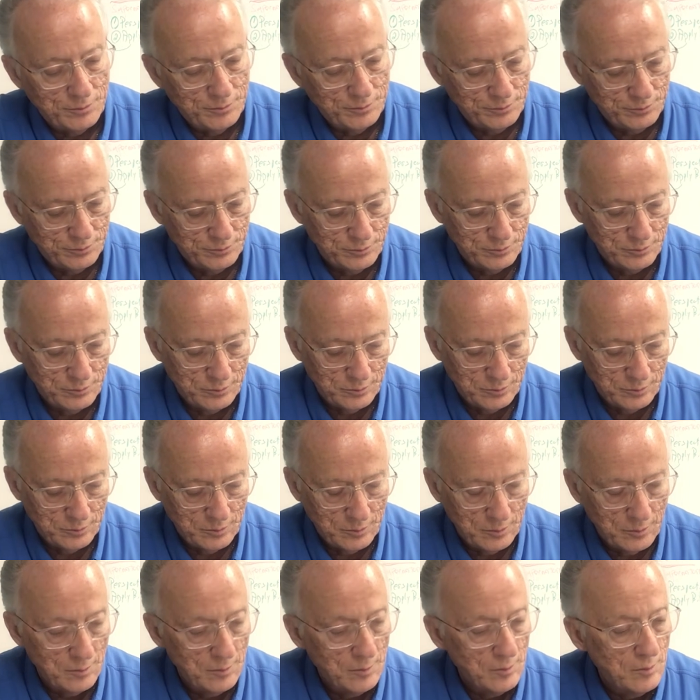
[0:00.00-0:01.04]

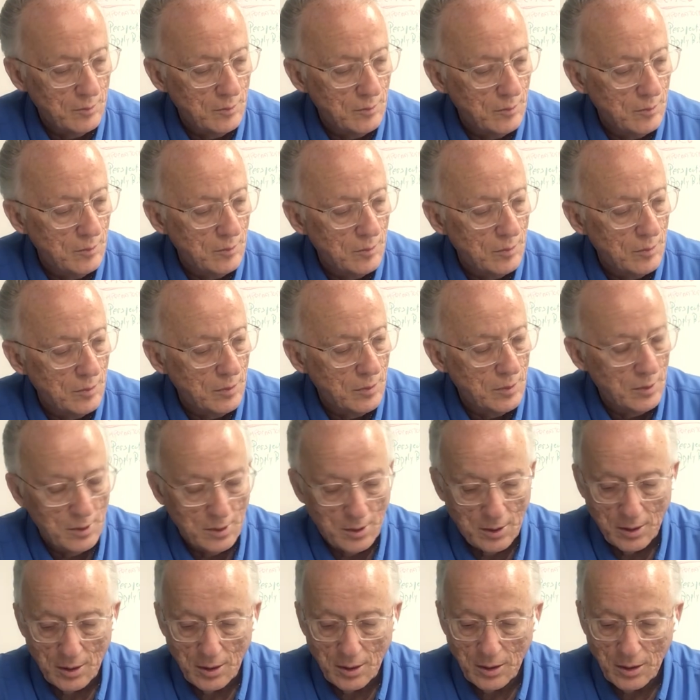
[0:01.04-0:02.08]

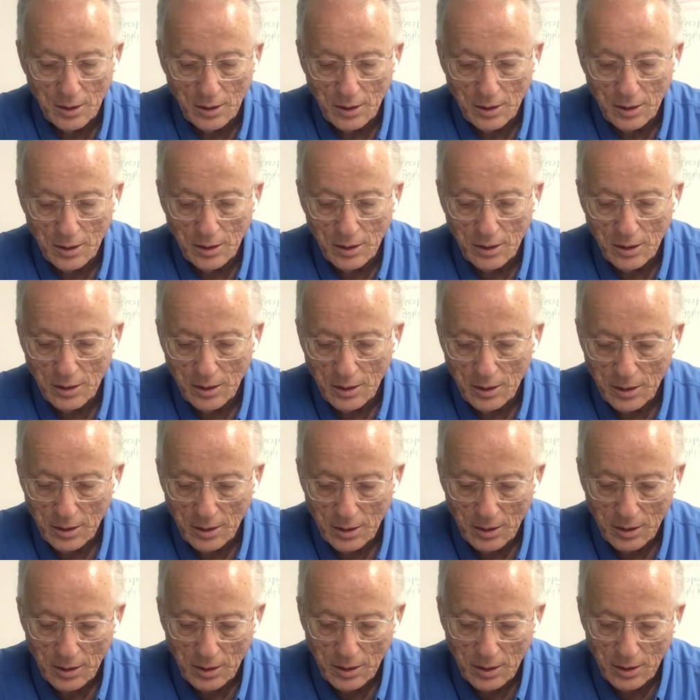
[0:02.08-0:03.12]

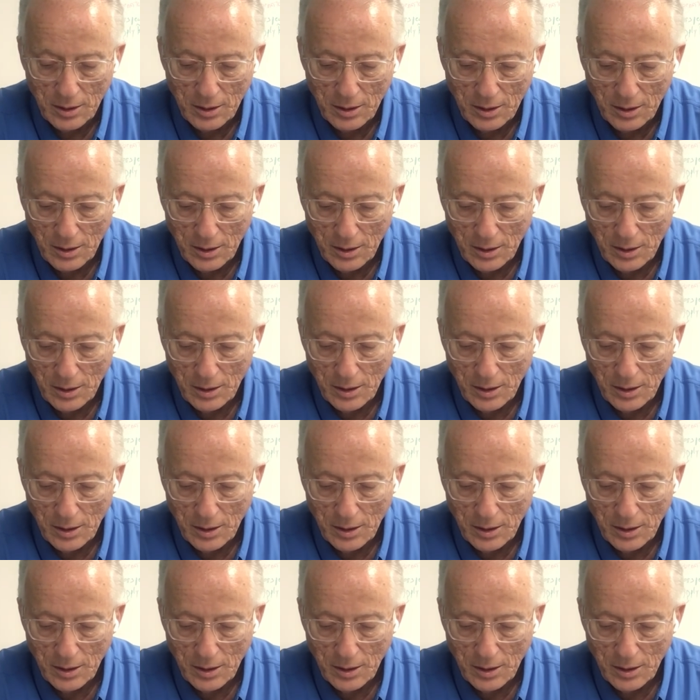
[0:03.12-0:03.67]
No one is speaking in this clip.